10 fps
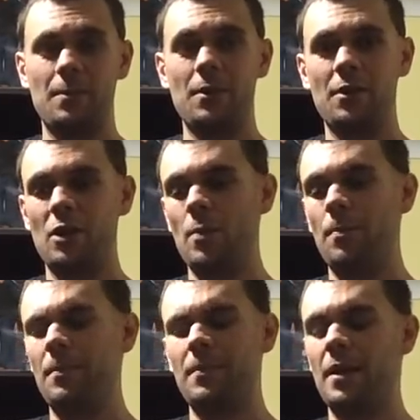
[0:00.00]
so I'm not going
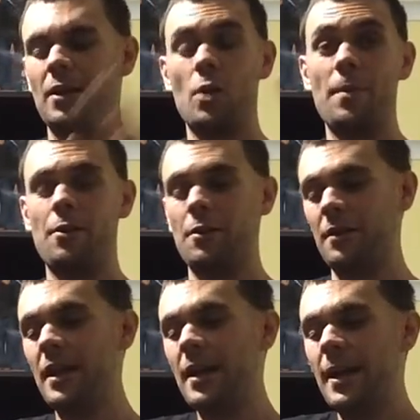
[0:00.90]
to comment on
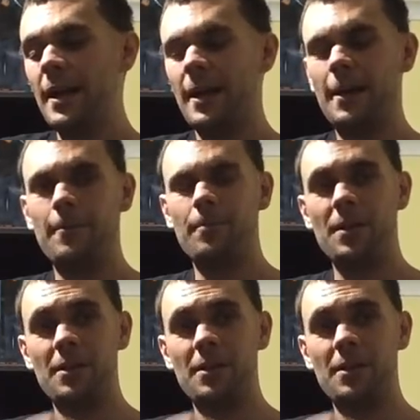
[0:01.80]
it.